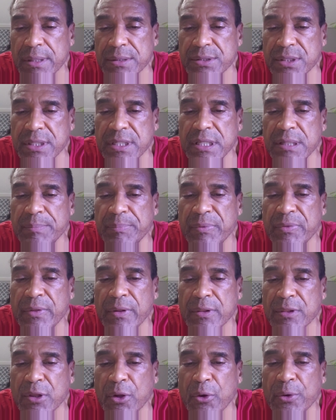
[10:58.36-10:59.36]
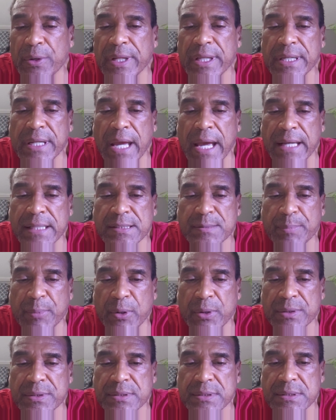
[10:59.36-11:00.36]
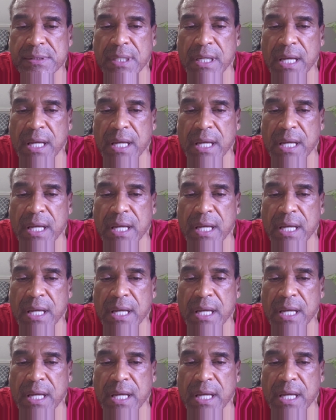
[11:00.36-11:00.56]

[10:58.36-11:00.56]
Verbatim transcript: to keep the learned experts